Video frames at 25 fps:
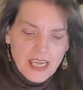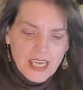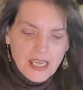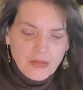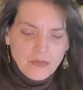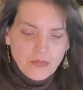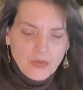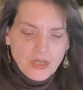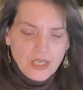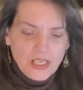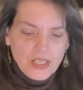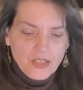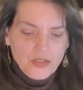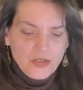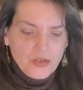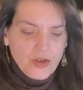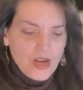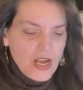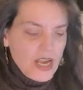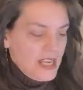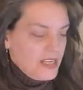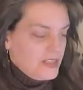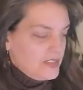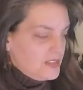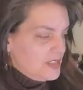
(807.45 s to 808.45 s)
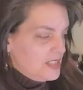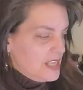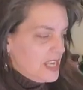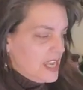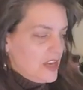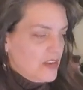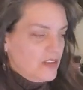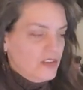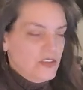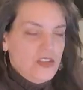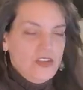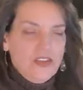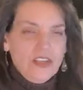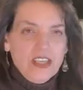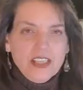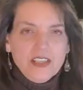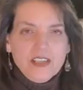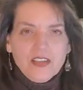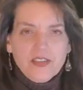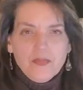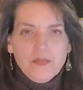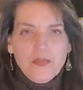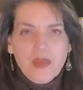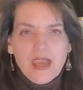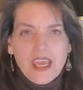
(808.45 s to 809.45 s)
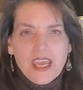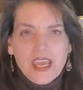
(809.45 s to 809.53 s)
and when it dries down, you get some